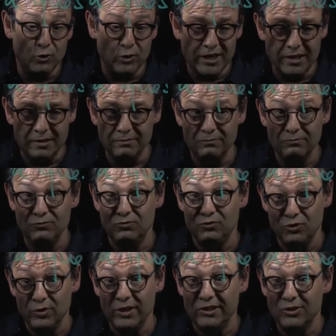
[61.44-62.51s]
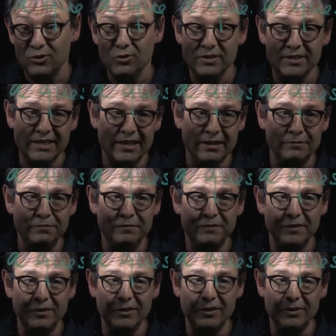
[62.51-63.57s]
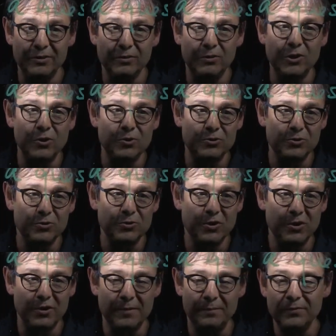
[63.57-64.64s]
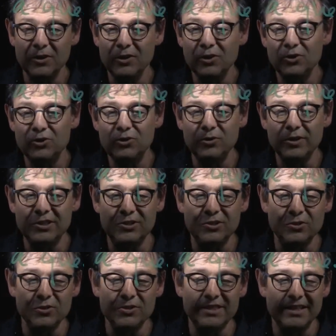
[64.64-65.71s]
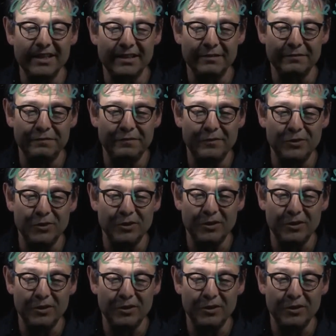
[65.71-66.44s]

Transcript: You can do it yourself. You go to do-it-yourself